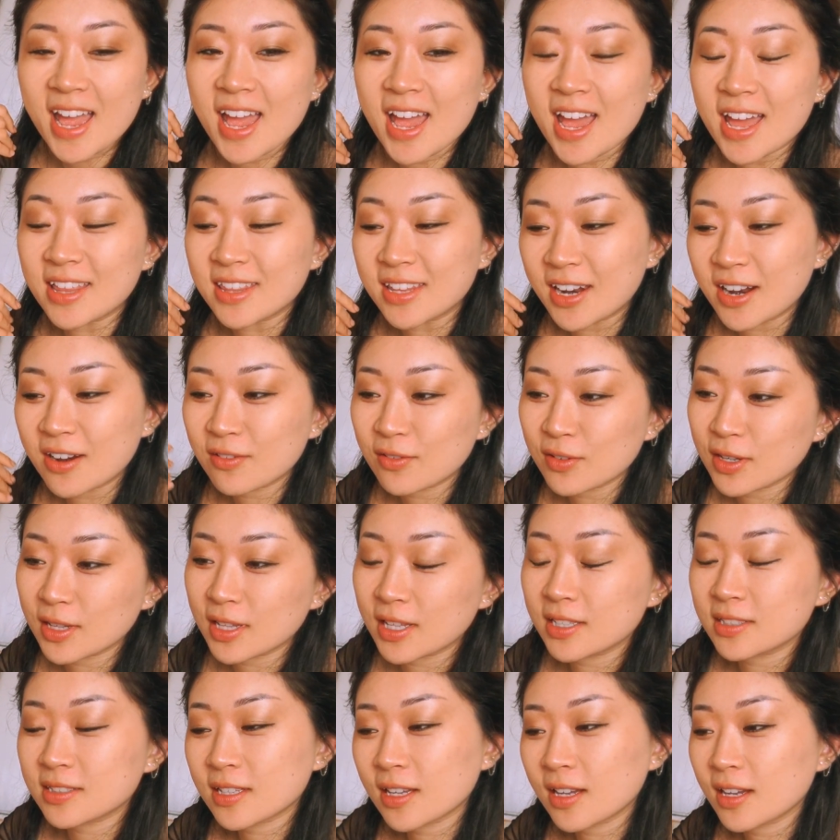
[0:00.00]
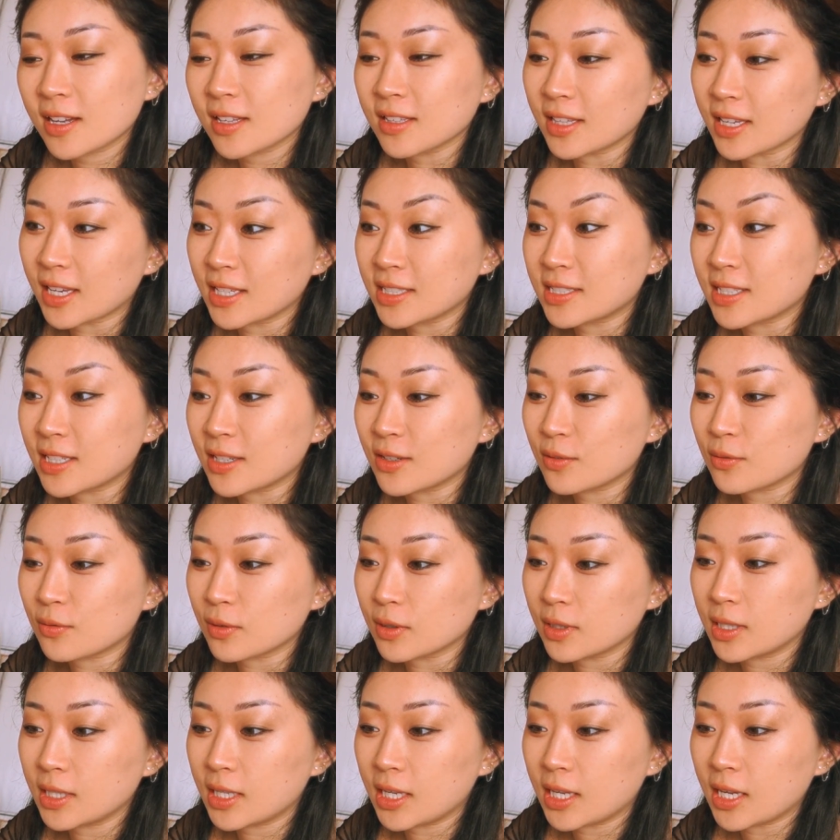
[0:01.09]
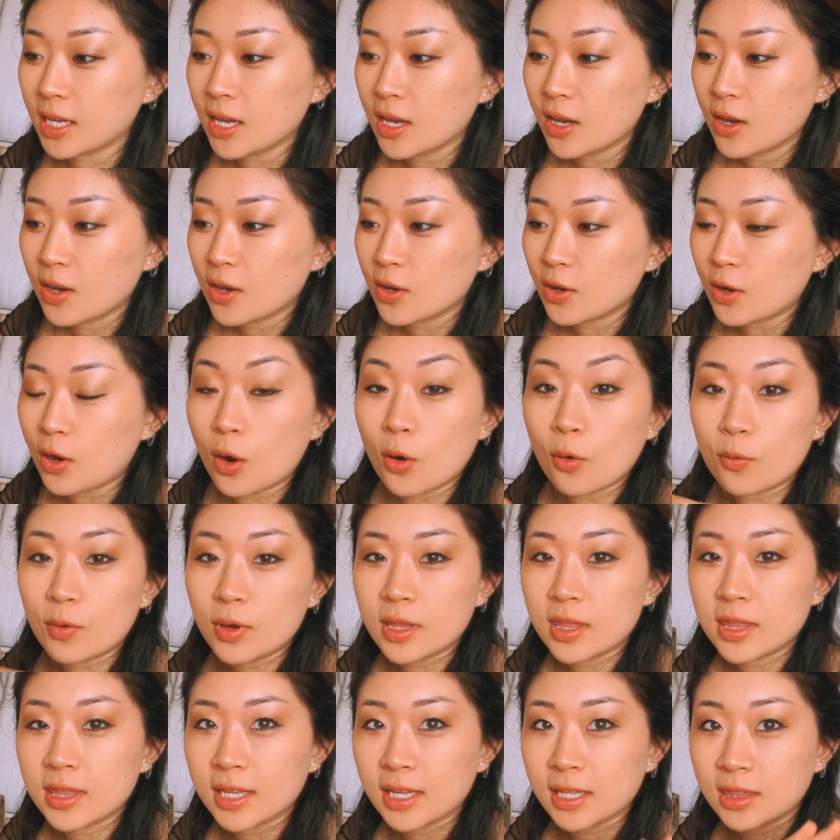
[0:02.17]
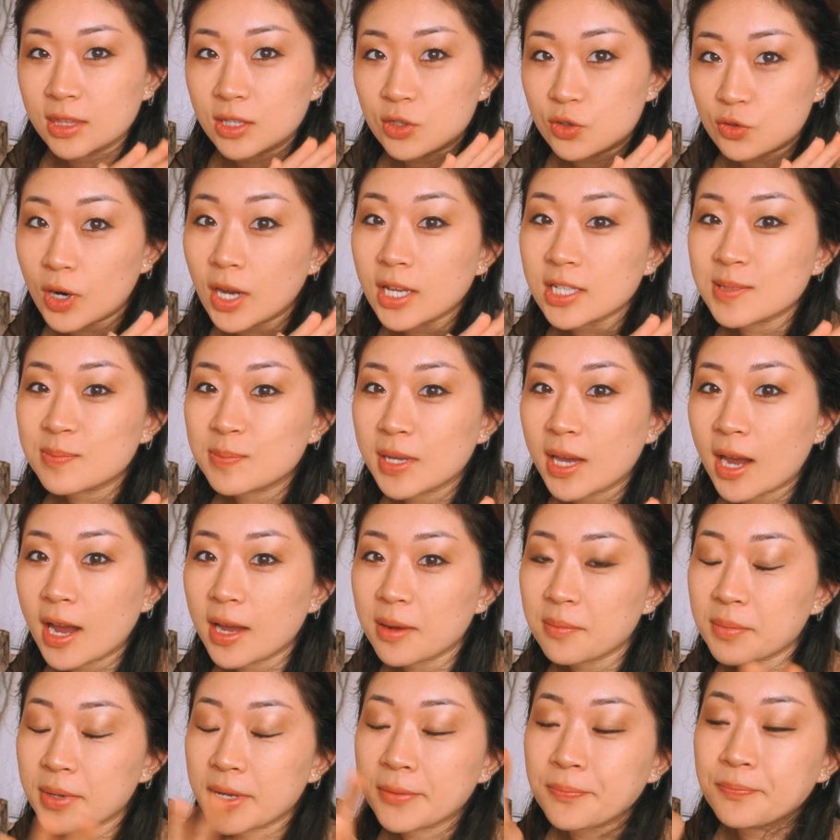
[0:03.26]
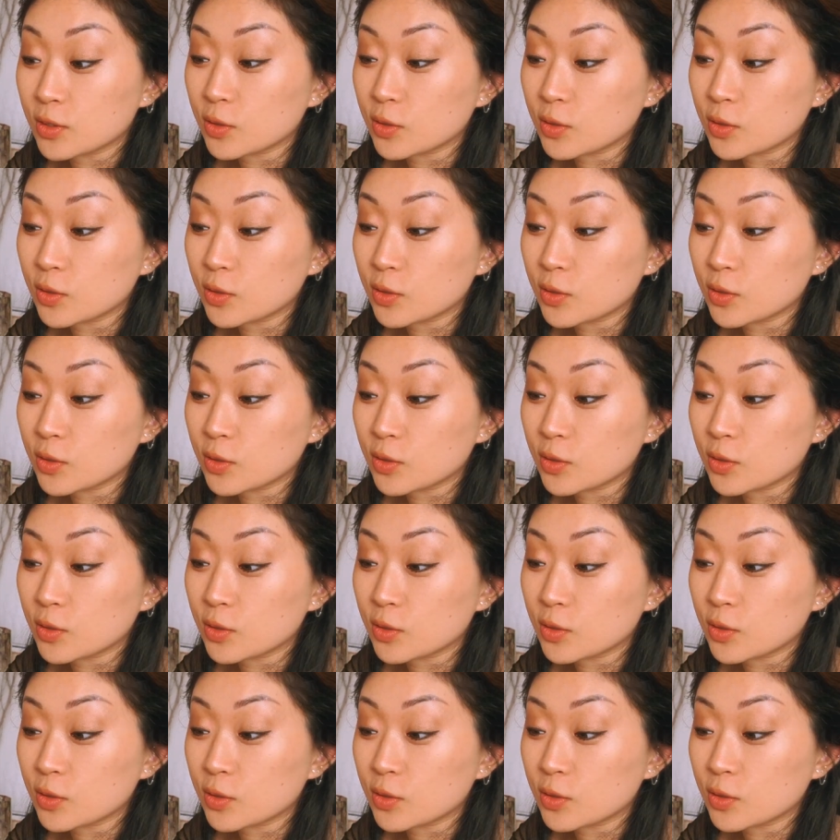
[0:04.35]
and then I realized, like it didn't really go with like the dress behind me.